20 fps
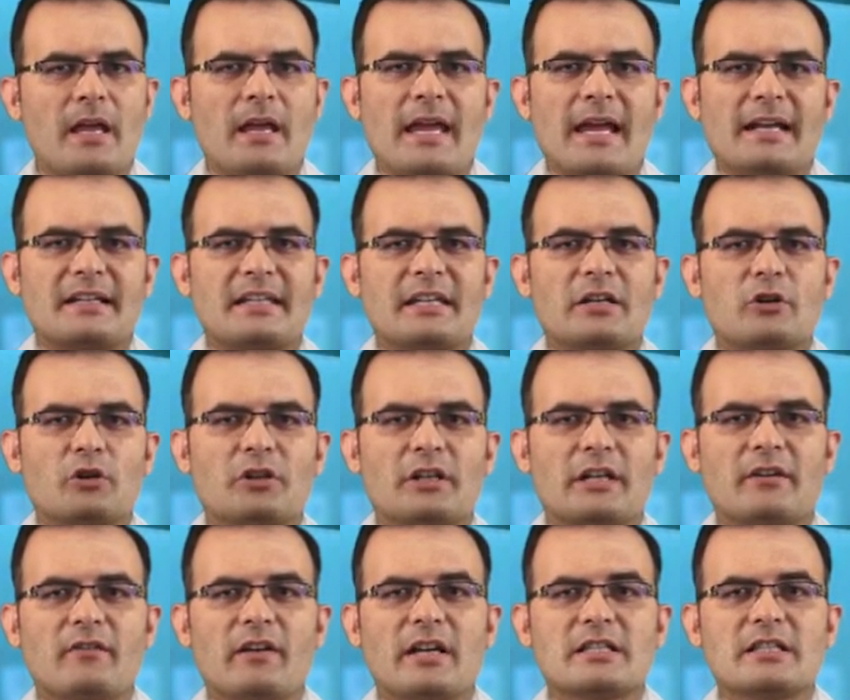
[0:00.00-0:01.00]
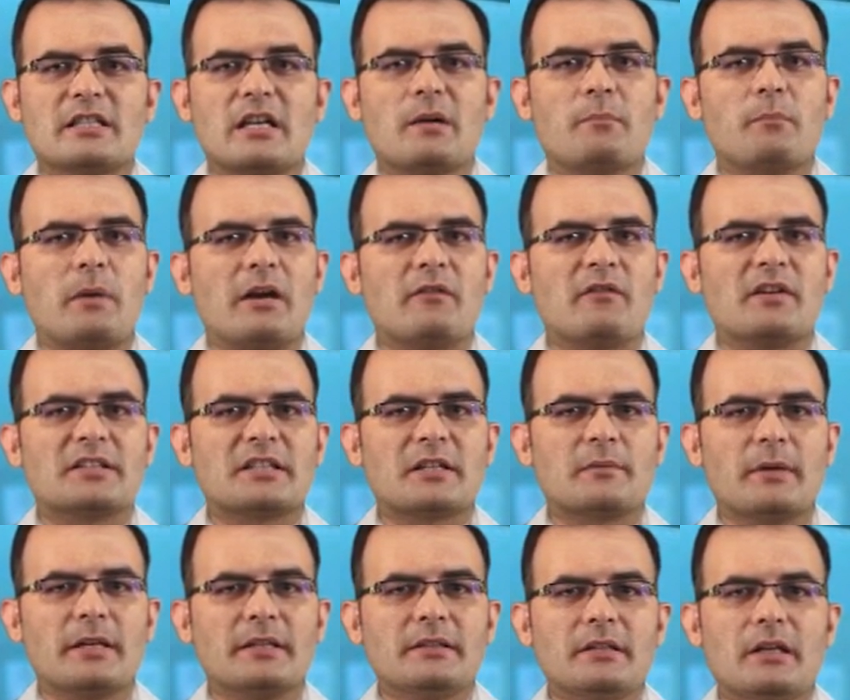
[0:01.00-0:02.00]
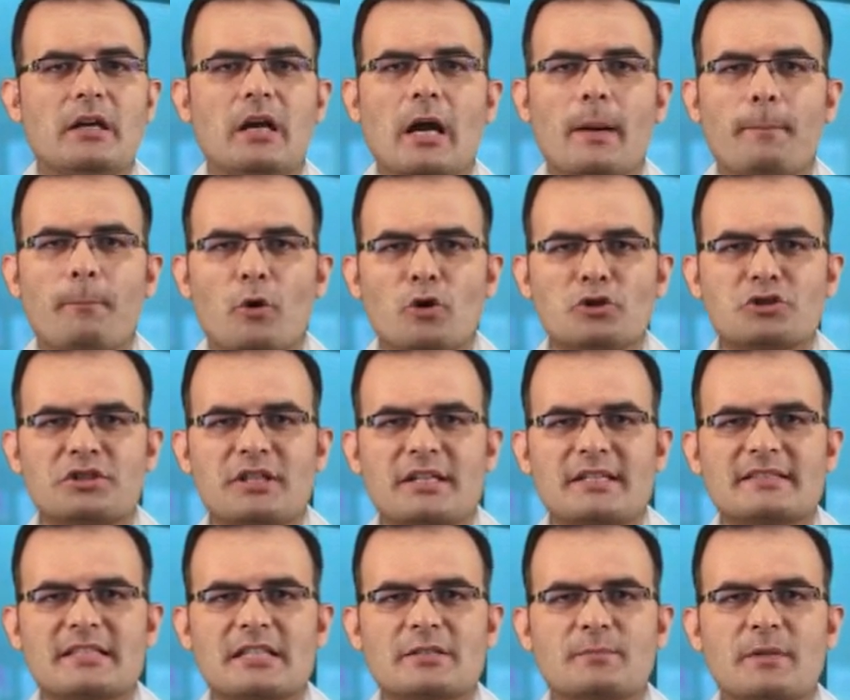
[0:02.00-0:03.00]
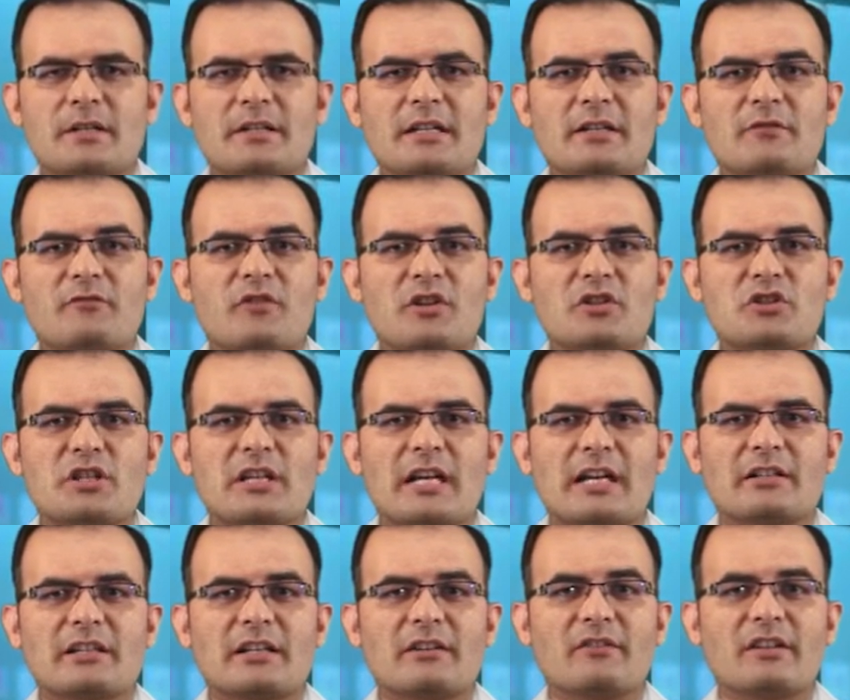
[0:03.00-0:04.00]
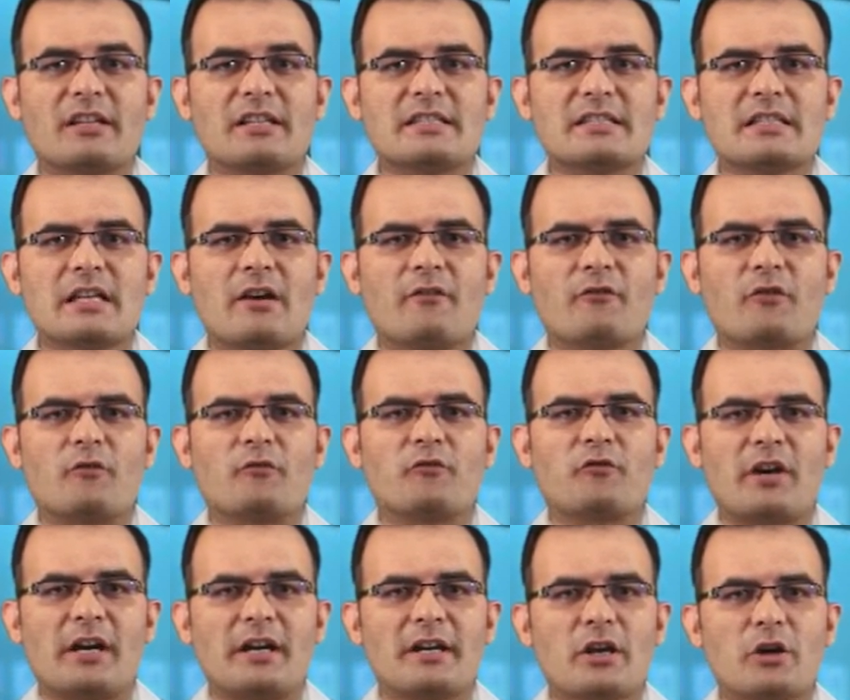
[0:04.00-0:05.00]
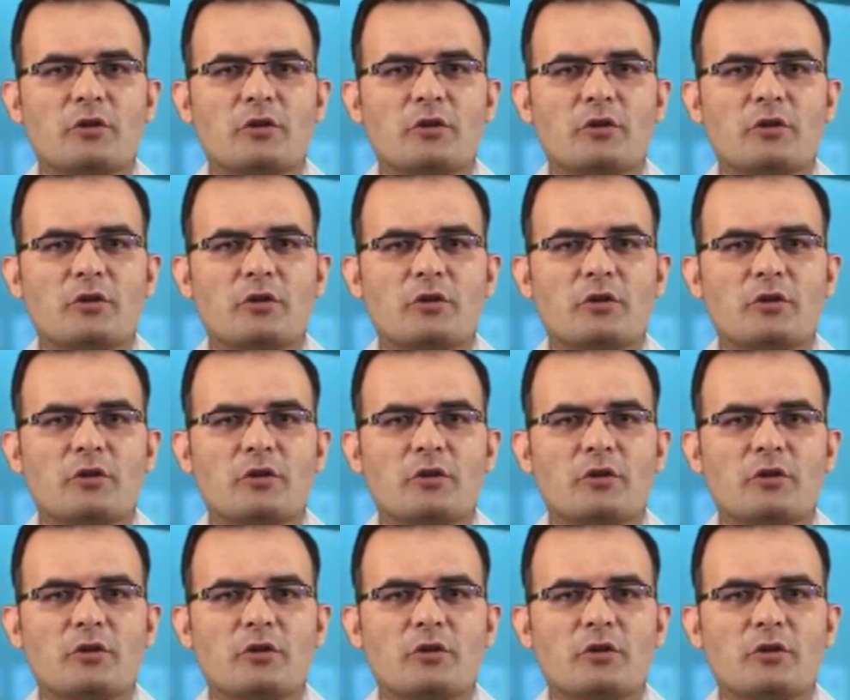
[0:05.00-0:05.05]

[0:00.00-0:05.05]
Acting on advice by weathermen, both states suspended fishing activities from Friday